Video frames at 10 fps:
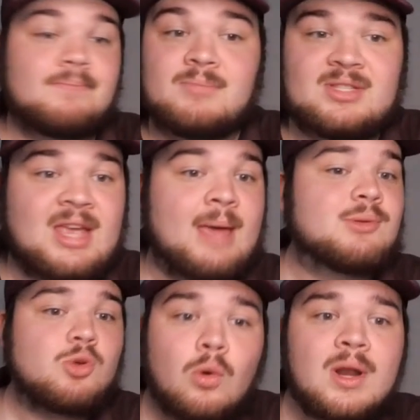same
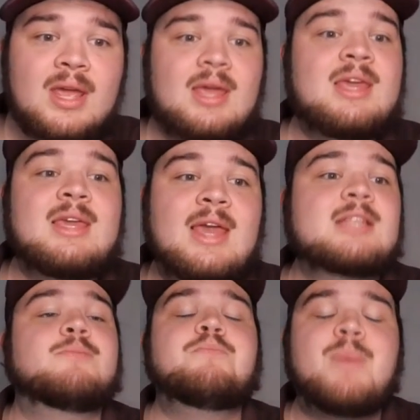story. He
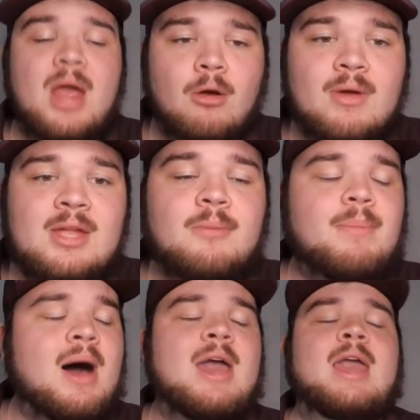gets buried
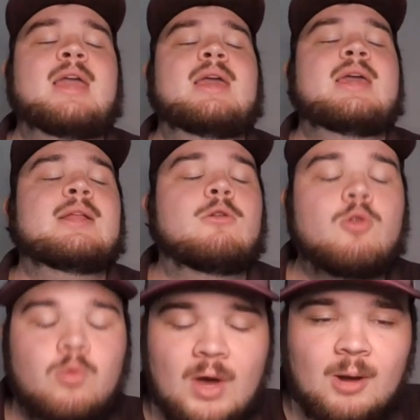by an
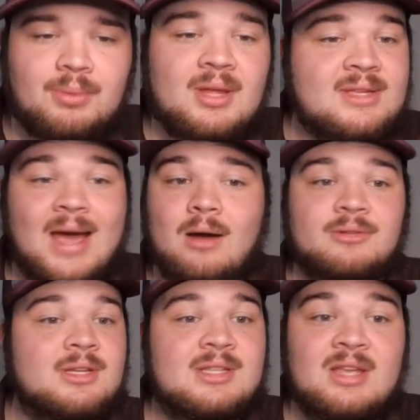incredibly
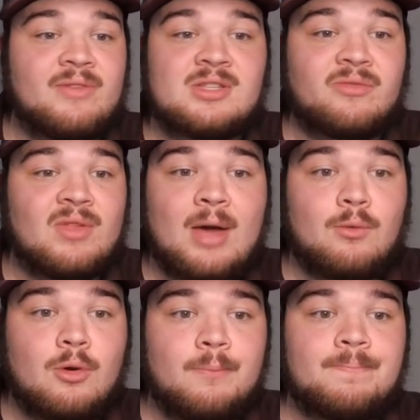talented defensive line
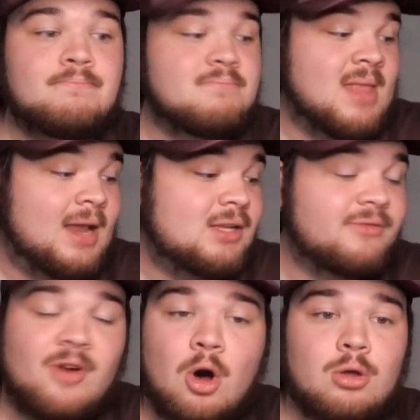room. Not his
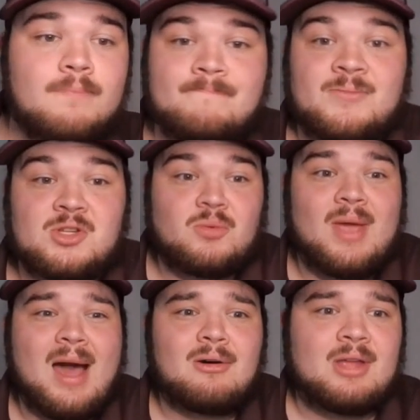fault, just
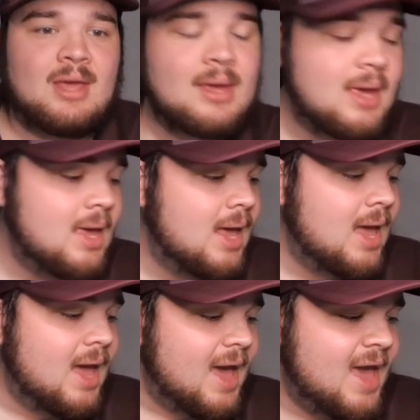reality.
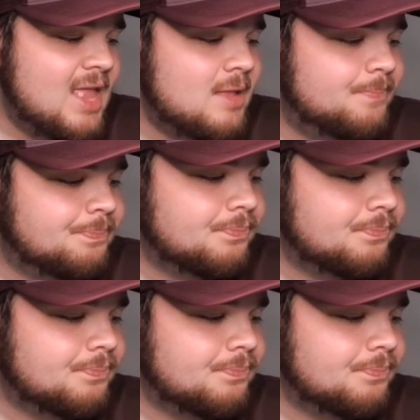And